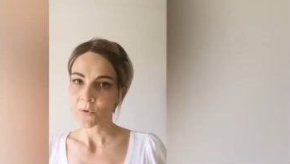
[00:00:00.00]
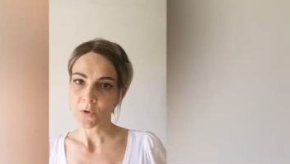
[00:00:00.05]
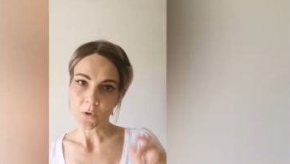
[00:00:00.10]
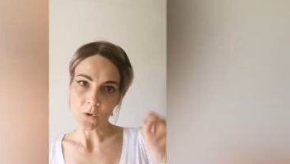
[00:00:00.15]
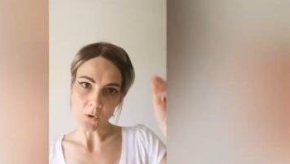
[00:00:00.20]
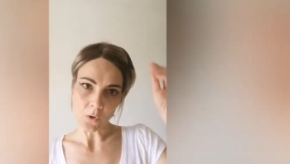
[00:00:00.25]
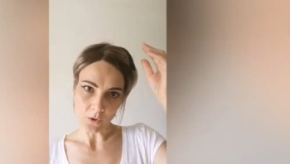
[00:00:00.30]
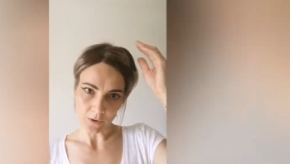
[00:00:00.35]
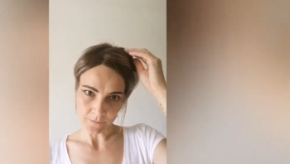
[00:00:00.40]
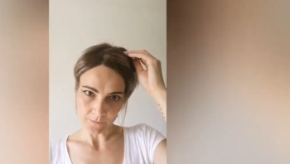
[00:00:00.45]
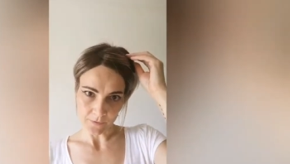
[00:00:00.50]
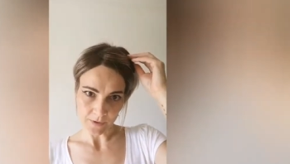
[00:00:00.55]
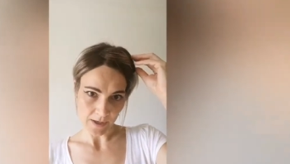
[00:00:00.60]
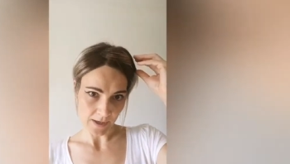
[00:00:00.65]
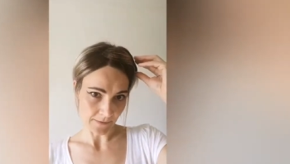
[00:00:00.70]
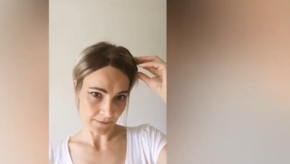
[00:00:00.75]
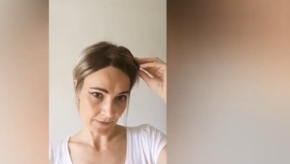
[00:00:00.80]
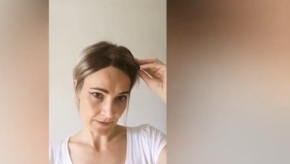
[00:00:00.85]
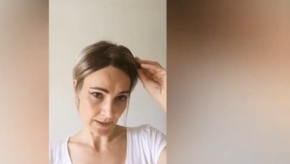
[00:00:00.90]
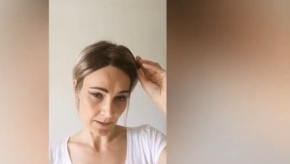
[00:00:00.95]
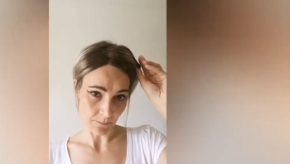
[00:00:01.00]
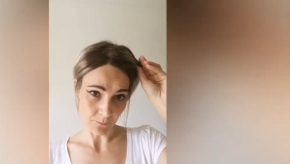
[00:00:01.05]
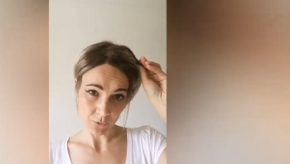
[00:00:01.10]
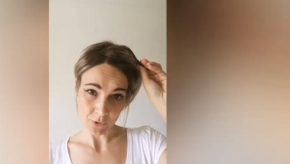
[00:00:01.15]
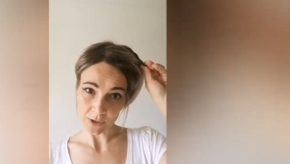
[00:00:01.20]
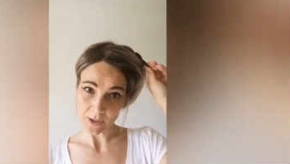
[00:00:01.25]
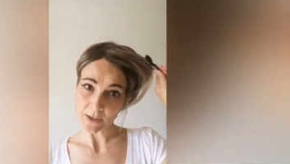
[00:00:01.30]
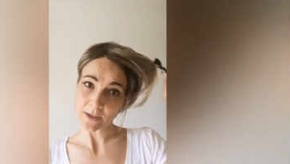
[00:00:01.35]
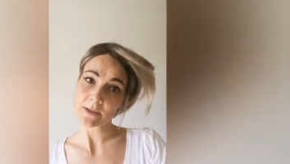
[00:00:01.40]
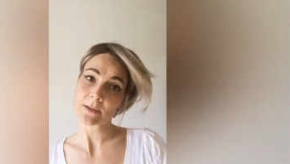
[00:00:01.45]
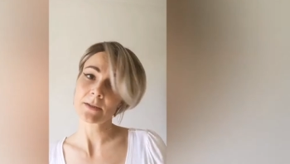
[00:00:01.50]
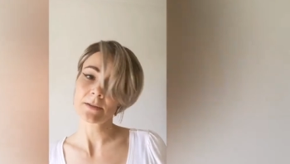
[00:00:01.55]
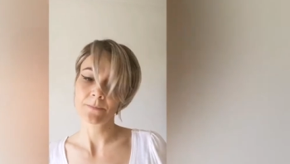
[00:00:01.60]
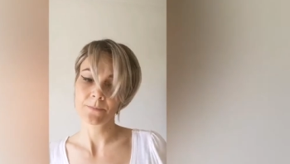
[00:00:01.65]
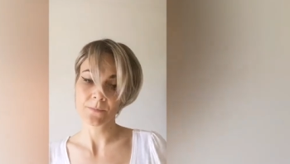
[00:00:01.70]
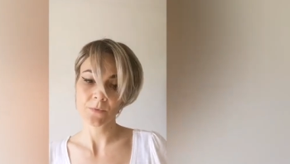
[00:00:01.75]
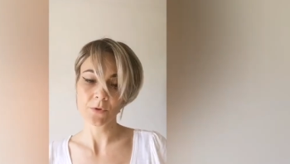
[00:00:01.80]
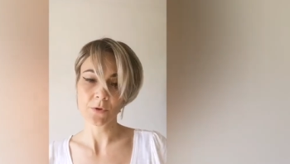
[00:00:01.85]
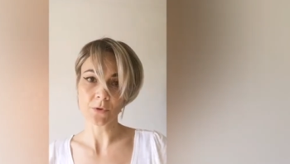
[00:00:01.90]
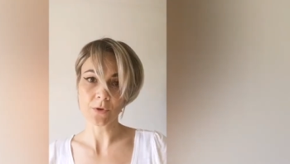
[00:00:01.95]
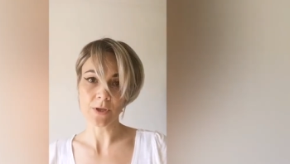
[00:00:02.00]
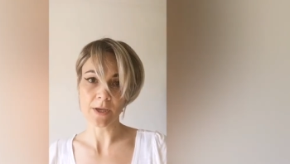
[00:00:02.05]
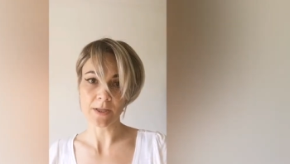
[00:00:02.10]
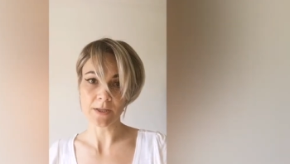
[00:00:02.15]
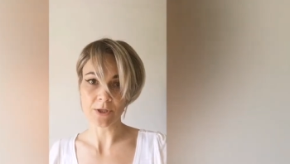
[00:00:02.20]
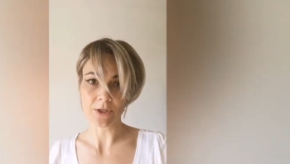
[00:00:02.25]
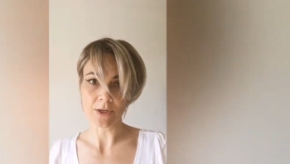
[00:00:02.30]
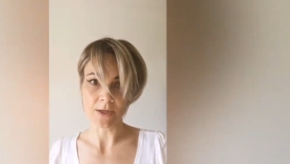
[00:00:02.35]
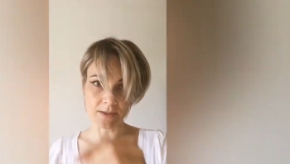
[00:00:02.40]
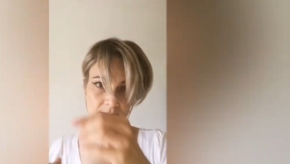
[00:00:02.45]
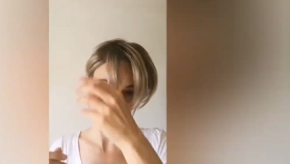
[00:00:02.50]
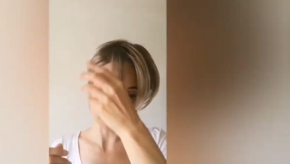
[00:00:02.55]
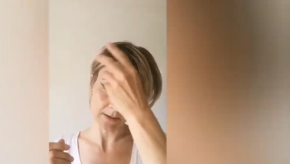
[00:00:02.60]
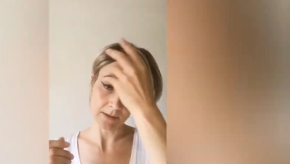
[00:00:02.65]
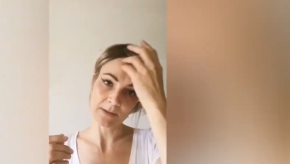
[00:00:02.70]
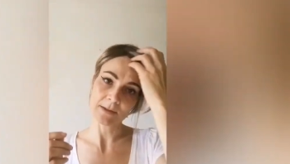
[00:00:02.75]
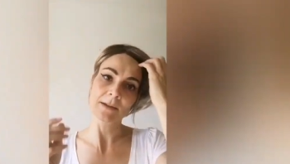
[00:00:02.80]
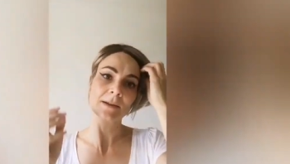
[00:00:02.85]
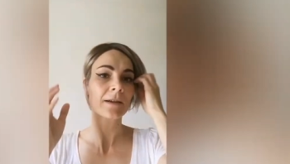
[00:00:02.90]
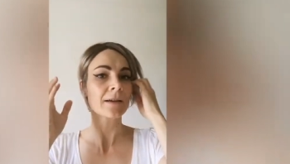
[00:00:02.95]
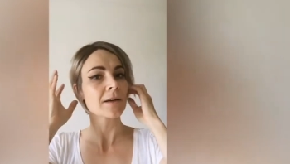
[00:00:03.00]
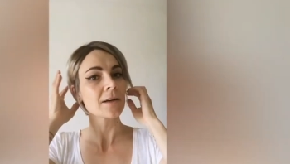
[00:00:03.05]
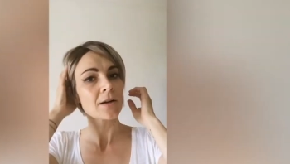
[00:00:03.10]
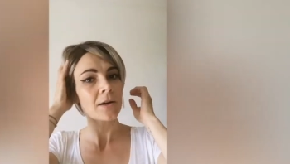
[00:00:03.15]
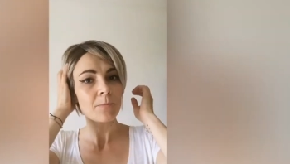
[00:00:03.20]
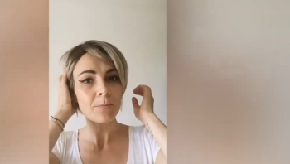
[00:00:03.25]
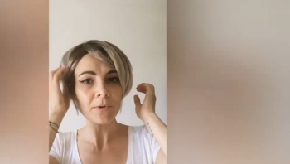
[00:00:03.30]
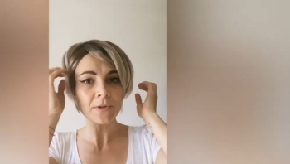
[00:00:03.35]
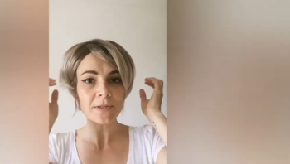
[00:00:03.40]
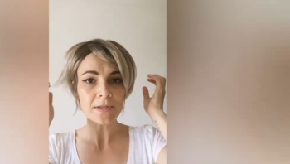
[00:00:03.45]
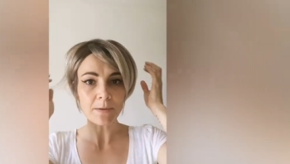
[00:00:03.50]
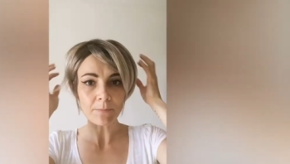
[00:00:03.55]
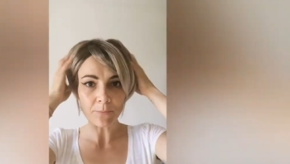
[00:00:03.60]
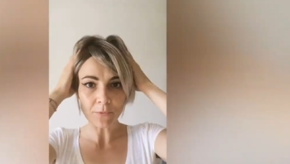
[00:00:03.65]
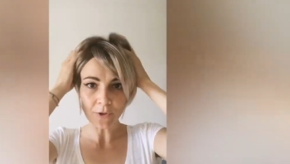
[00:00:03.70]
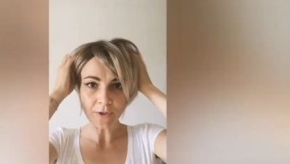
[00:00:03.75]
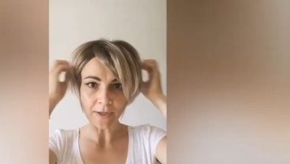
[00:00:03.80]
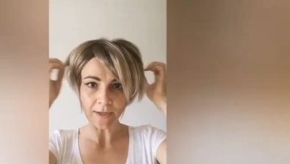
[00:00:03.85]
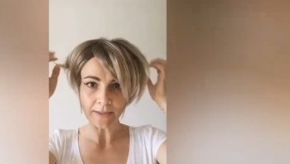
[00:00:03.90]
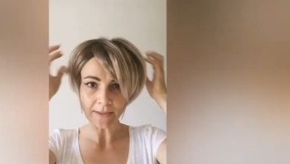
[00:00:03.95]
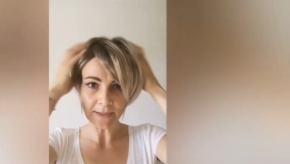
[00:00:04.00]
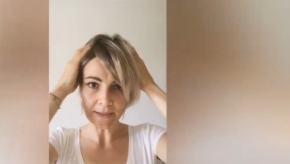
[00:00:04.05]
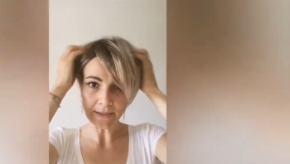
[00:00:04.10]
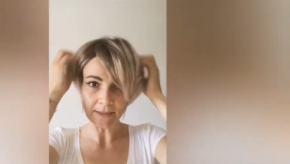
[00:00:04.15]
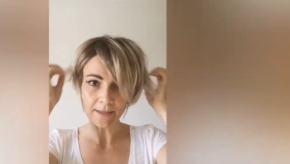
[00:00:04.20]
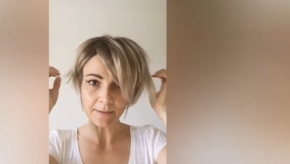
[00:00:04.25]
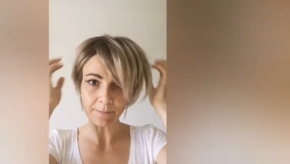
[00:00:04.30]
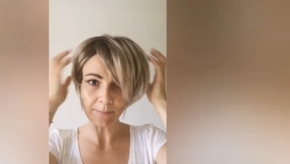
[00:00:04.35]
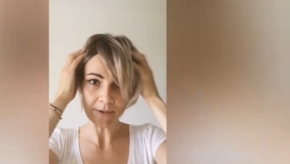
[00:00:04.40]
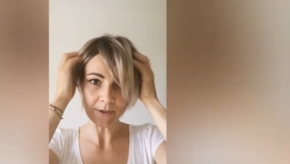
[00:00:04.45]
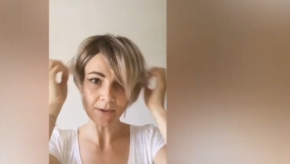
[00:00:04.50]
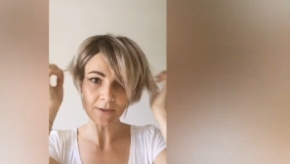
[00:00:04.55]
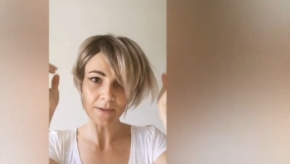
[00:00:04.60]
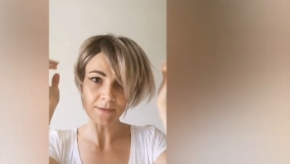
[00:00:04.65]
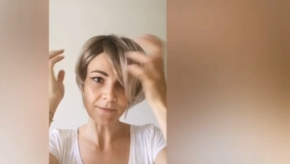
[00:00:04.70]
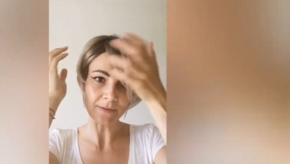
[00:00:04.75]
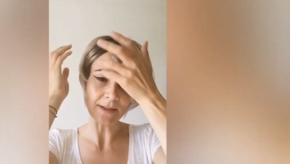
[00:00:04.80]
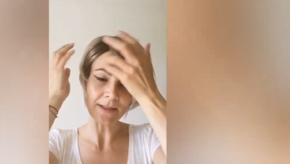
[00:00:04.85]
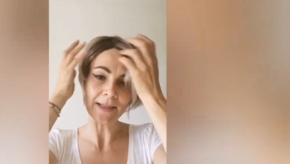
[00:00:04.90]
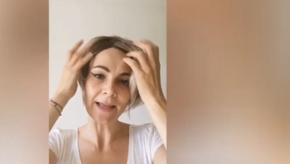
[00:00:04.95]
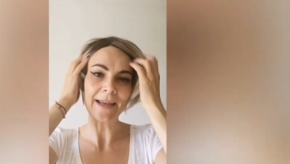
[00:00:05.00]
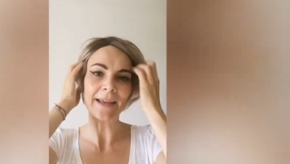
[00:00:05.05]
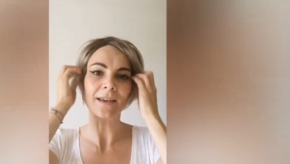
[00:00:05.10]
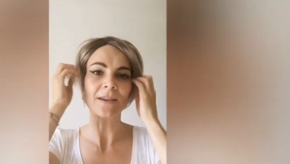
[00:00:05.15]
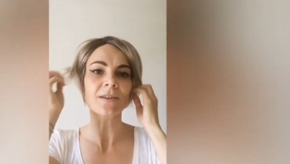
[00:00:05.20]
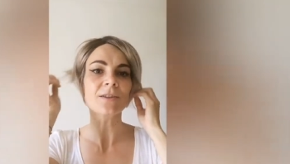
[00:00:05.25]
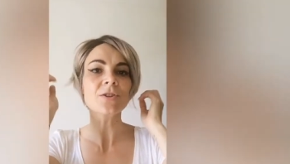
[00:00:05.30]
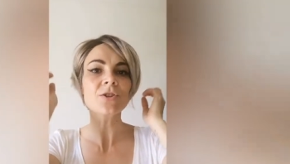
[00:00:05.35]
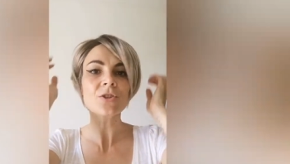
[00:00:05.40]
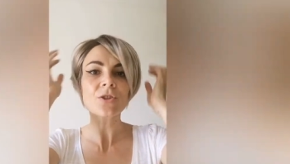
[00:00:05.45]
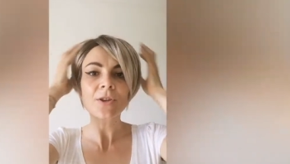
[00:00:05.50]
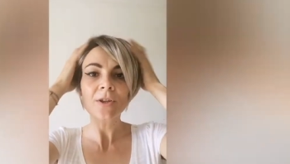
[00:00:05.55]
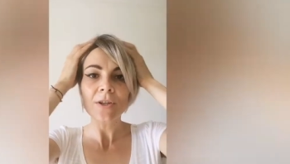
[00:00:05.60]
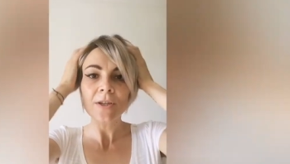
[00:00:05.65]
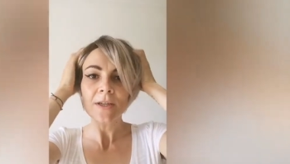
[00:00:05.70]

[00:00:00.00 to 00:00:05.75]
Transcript: Or if you have some product, you can just put some product in, and because of the layers,